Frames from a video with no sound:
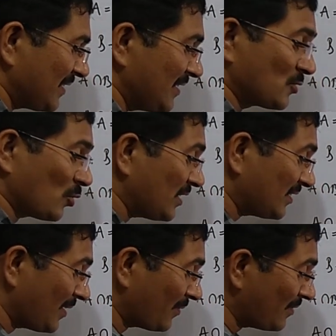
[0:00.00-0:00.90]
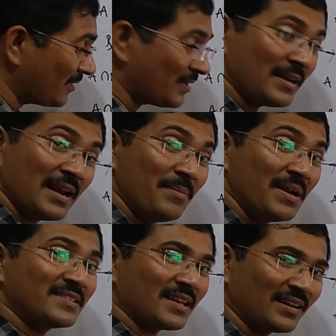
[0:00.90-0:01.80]
this so that the elements
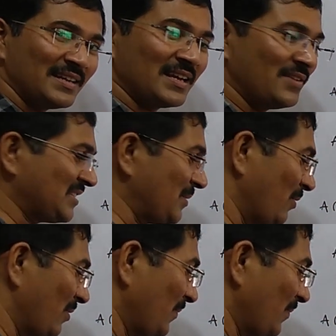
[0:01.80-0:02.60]
are clearly visible.